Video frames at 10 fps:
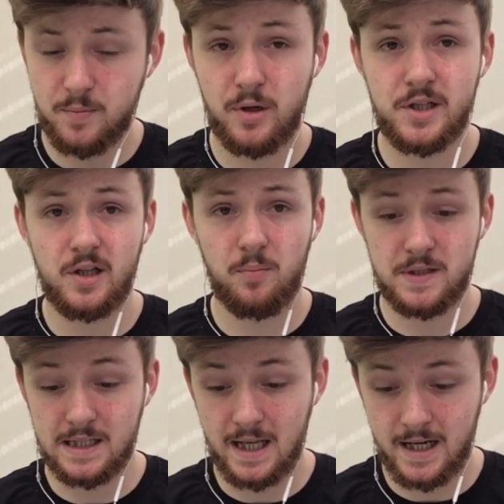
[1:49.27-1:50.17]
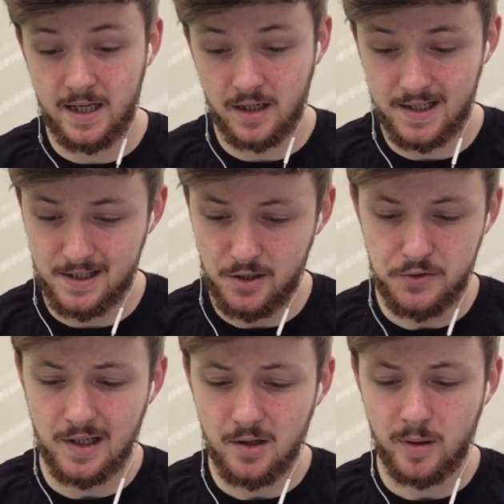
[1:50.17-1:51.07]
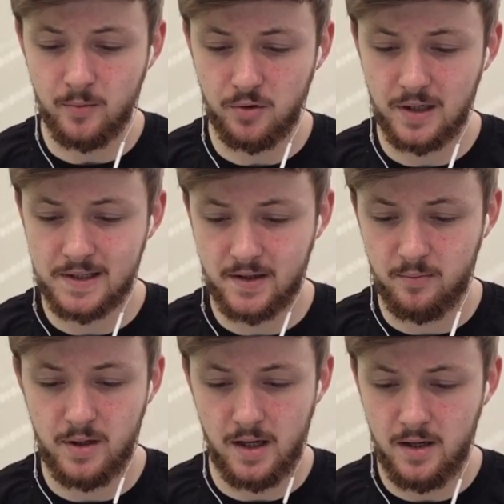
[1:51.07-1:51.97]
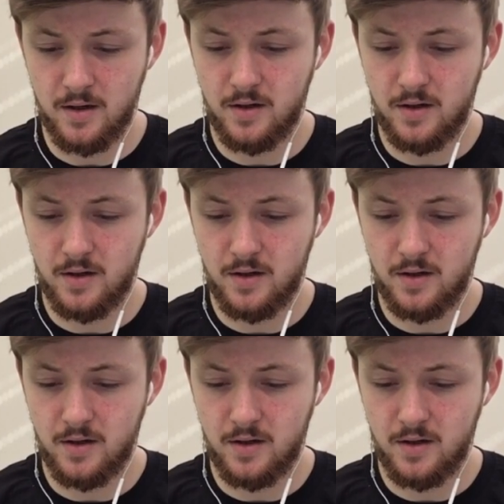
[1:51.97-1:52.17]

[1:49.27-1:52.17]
to pressure the opposite lane, as he used a little bit more elixir than me.